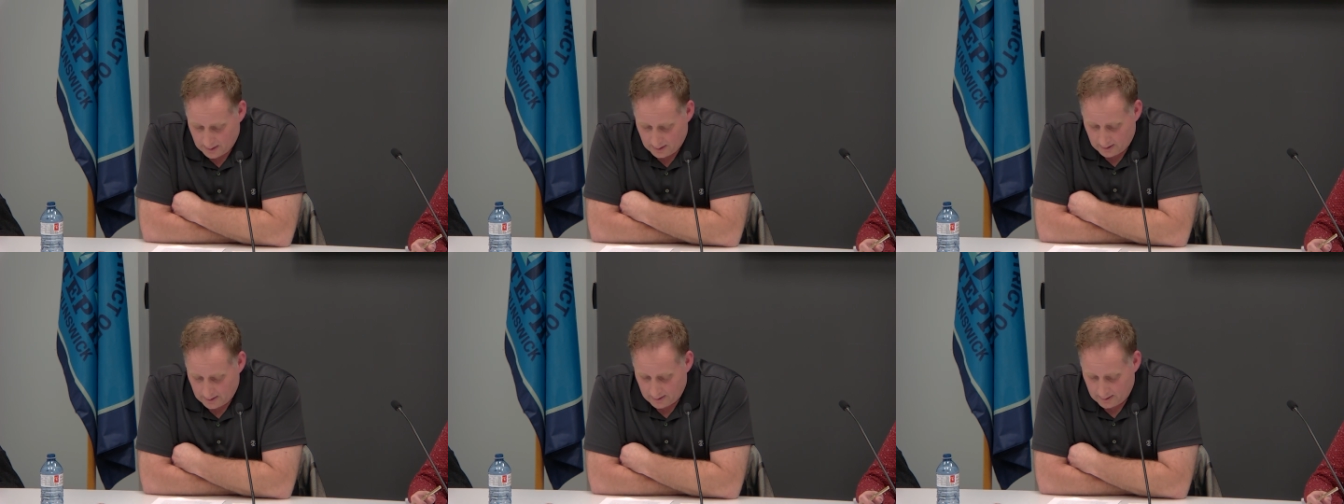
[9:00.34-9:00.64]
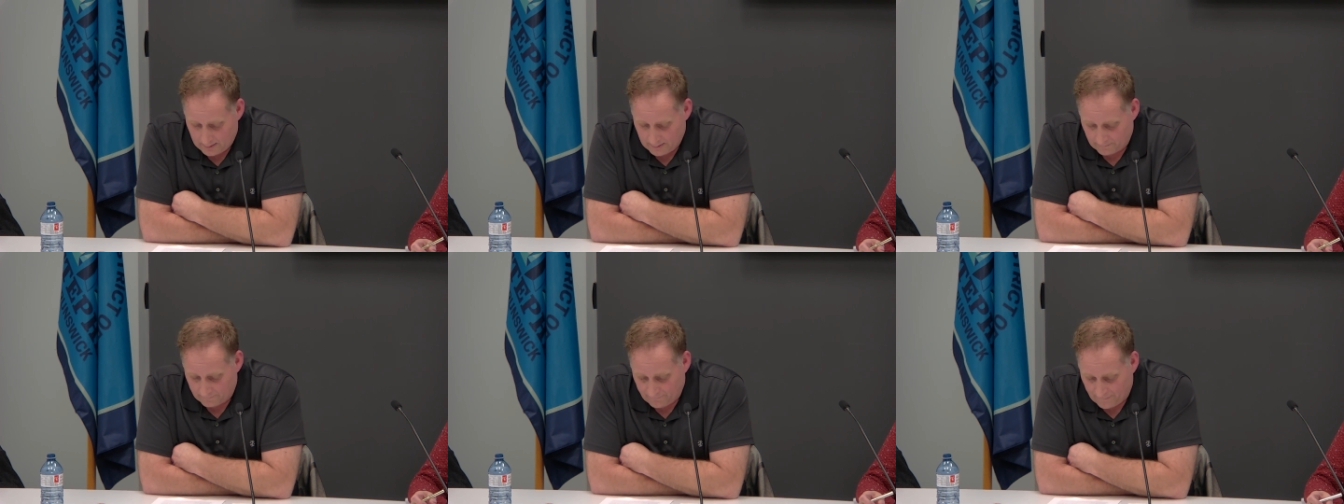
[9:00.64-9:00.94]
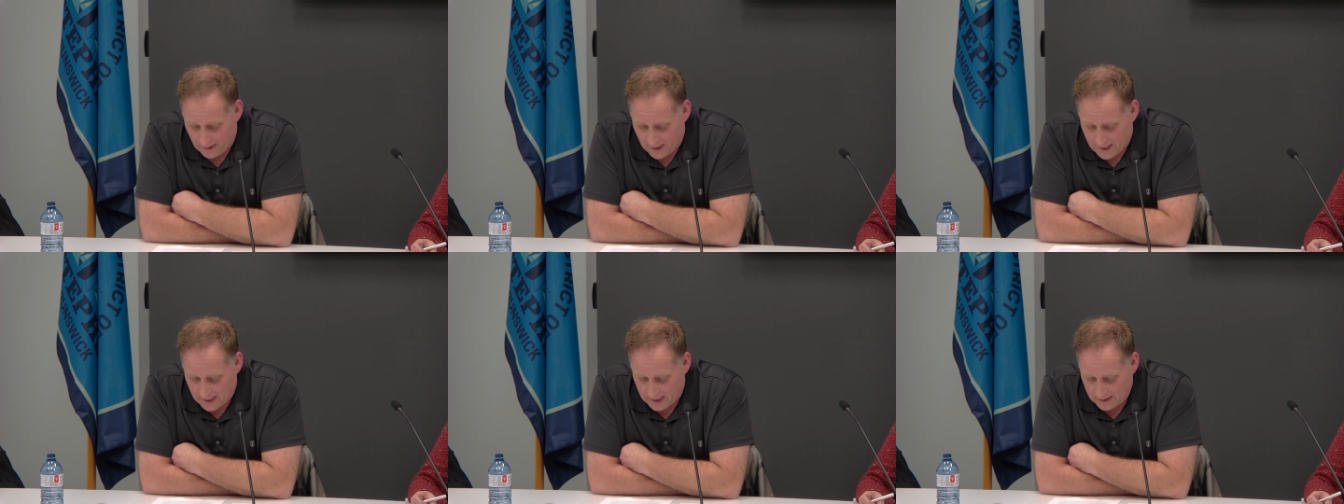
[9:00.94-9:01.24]
And
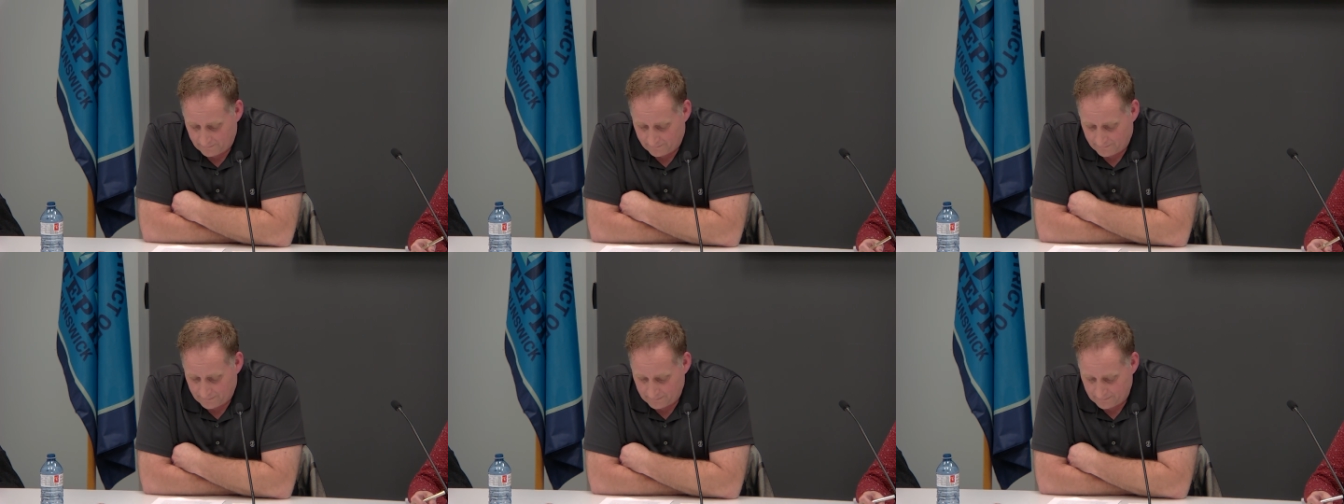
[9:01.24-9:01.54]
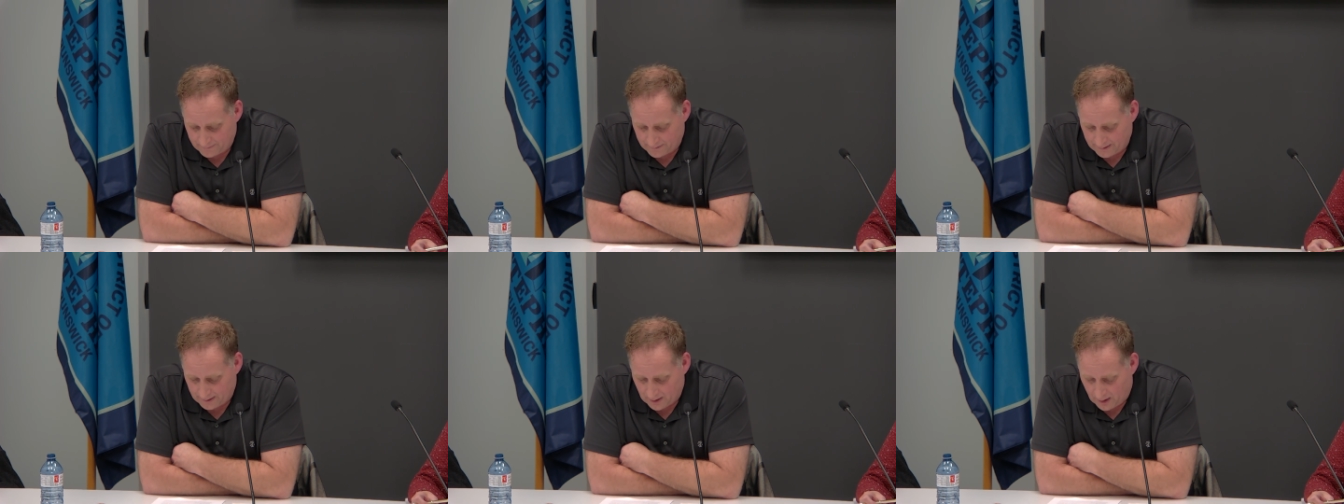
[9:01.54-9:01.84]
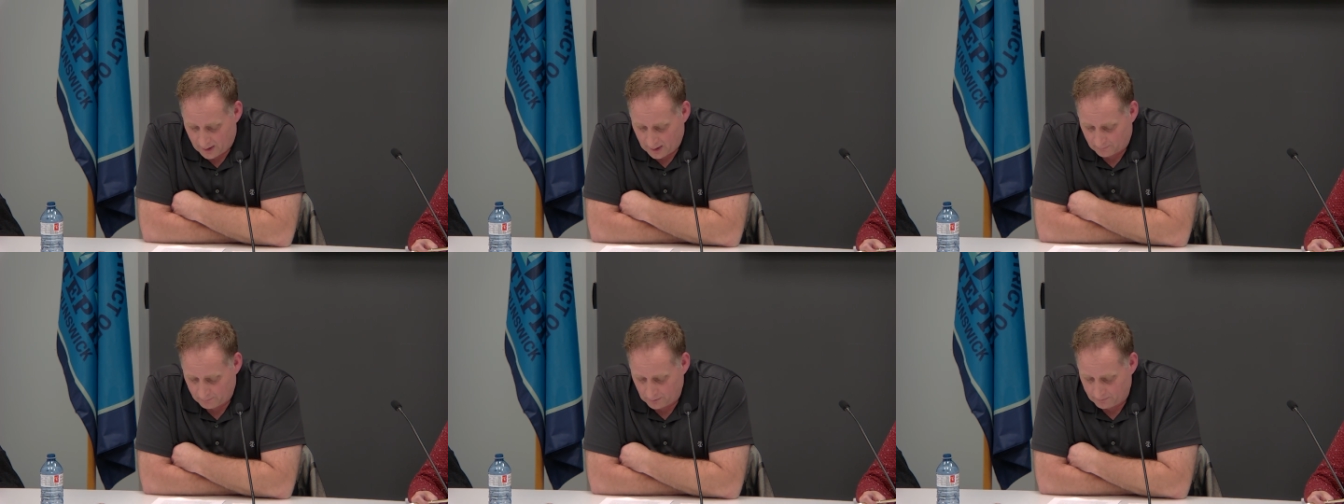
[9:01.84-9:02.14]
5, the
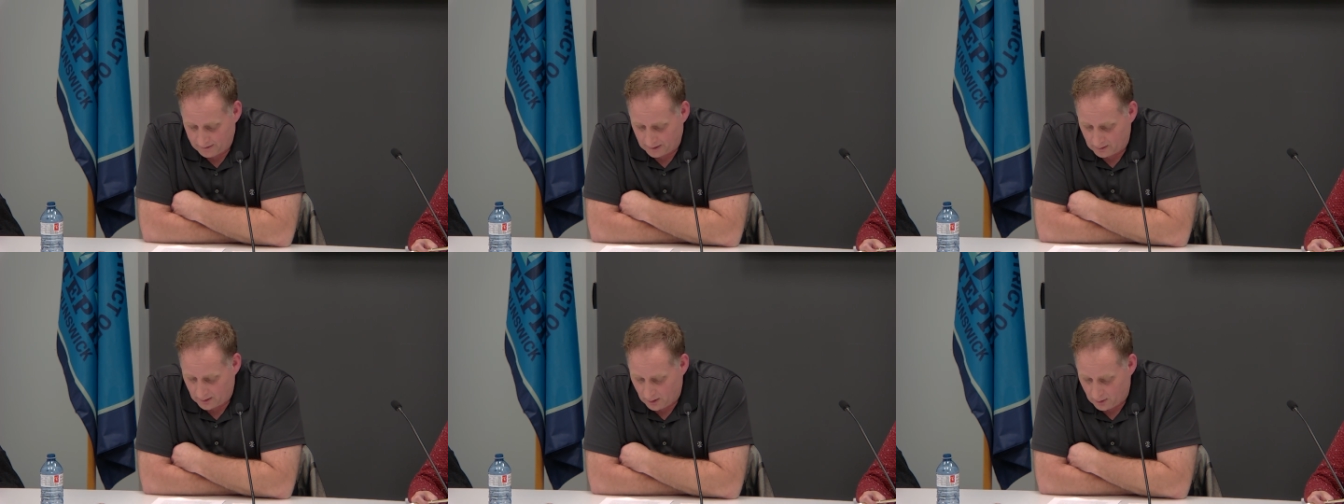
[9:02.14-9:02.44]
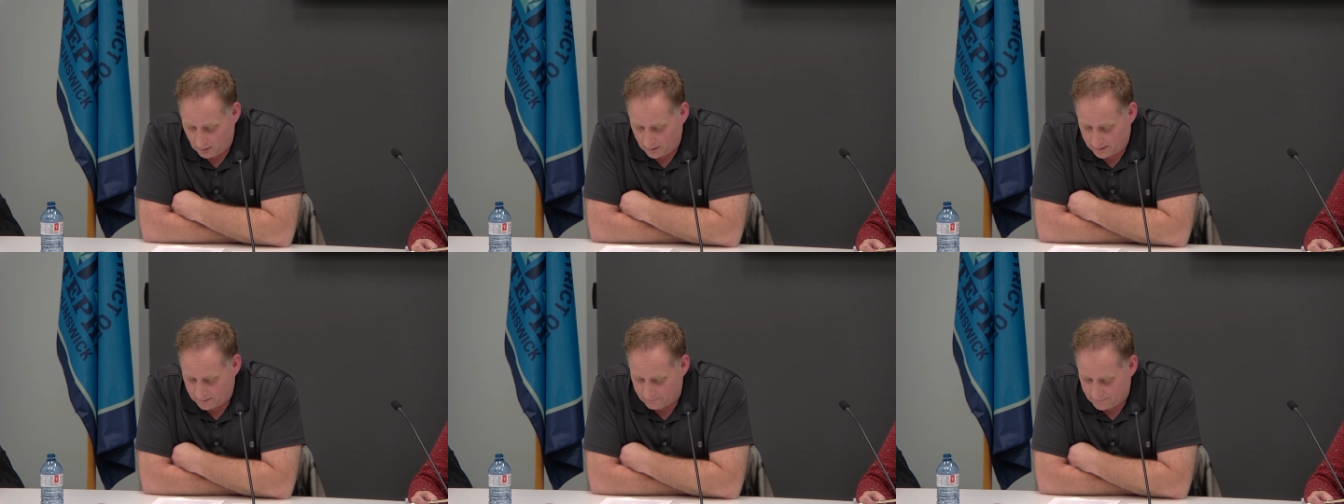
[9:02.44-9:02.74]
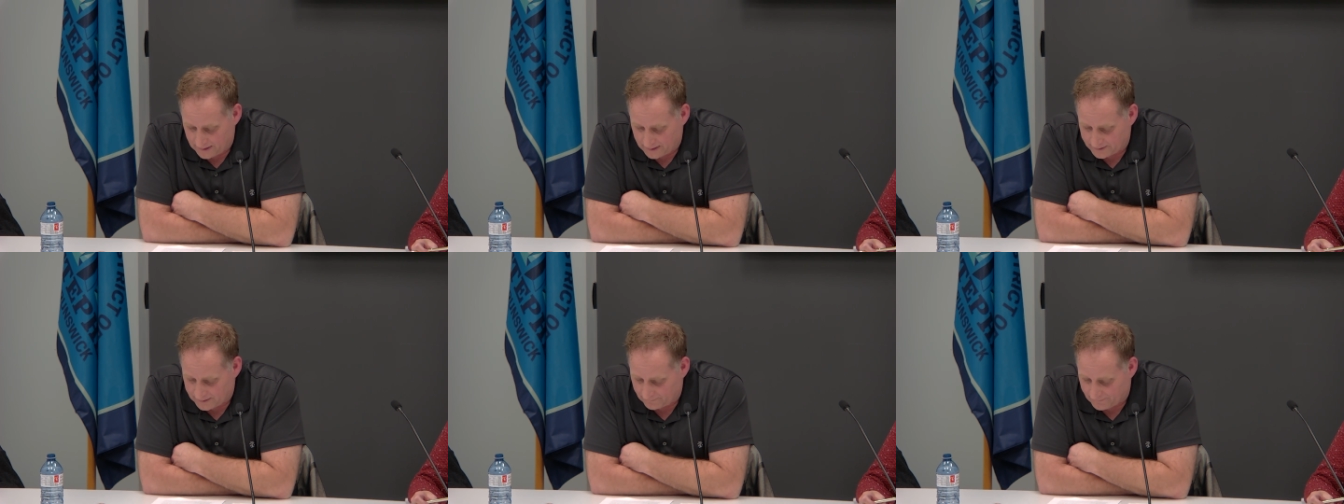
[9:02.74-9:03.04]
Honorable Bill Hogan,
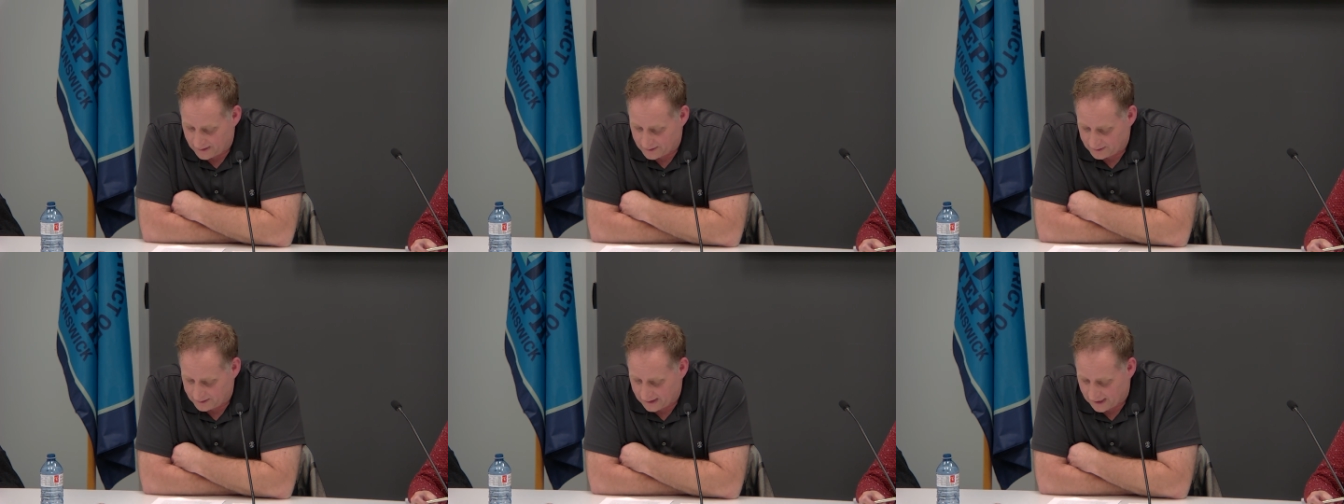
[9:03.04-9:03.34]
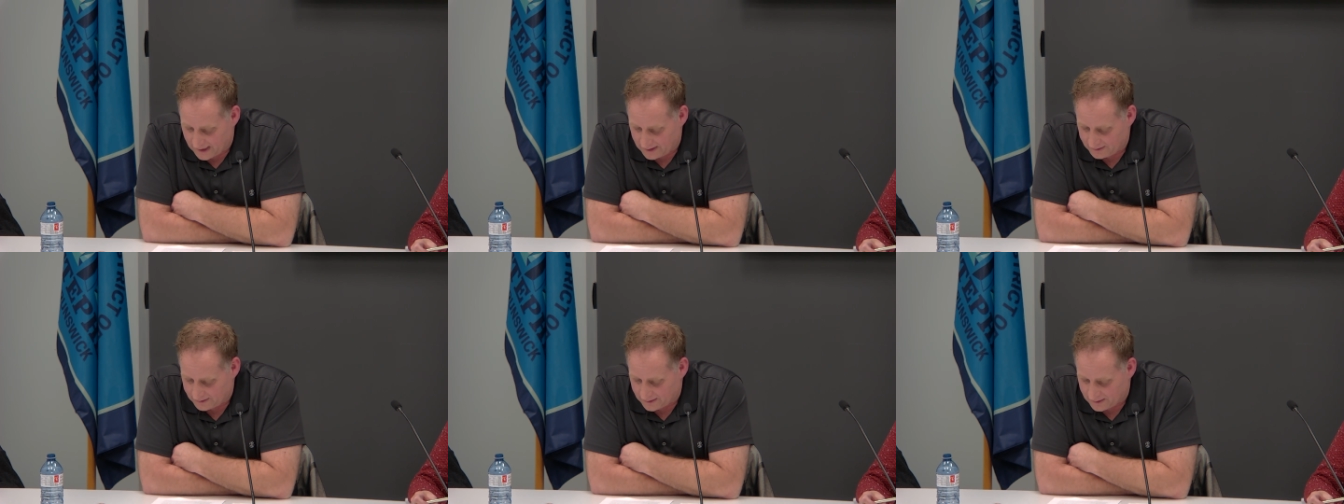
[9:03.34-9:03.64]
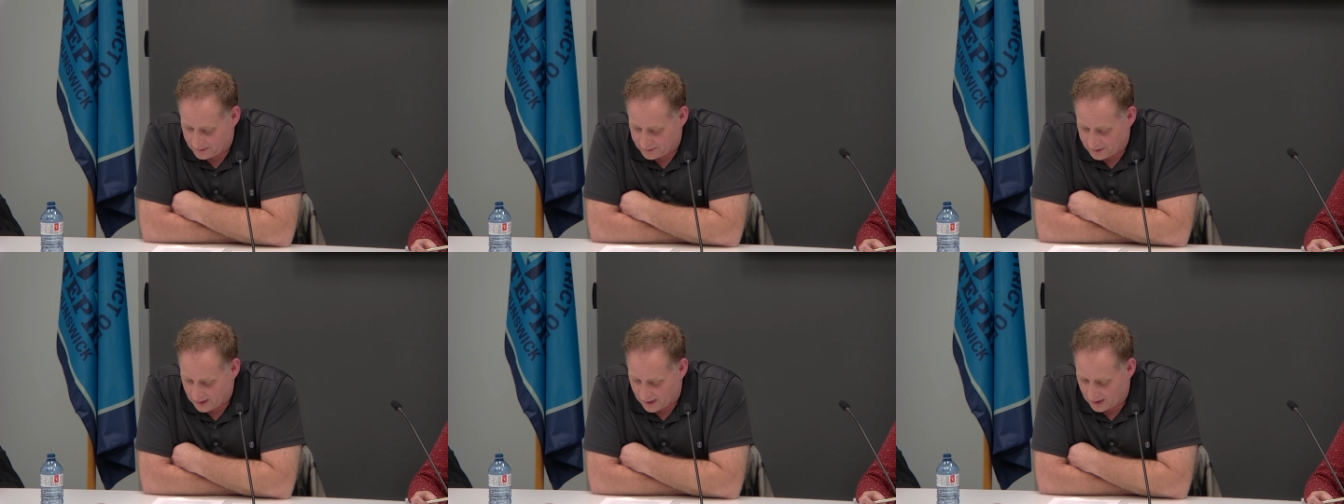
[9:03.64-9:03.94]
Minister of Education and
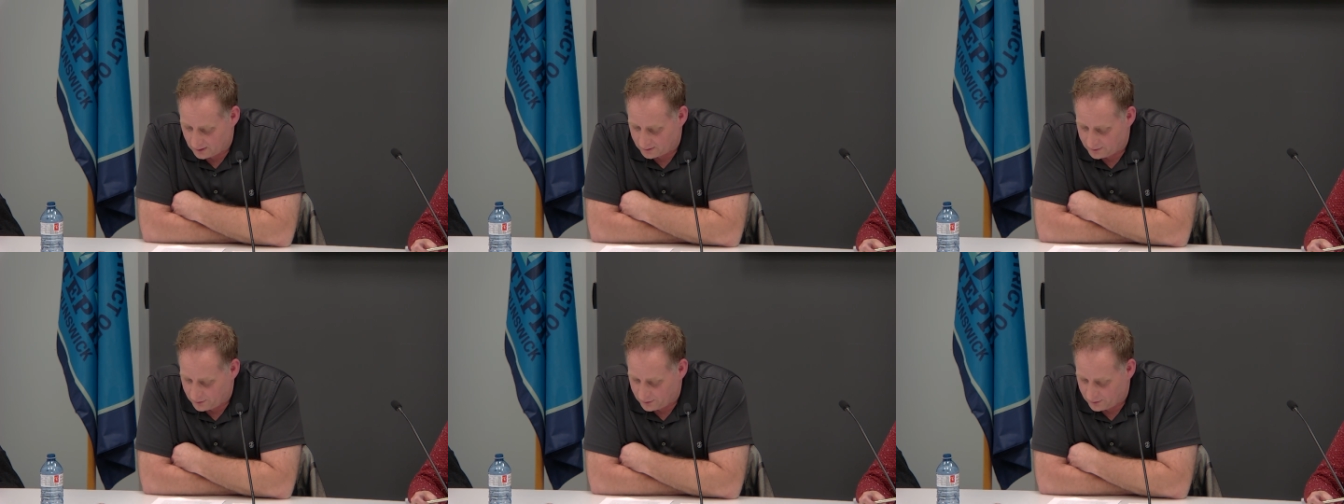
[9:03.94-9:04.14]
Childhood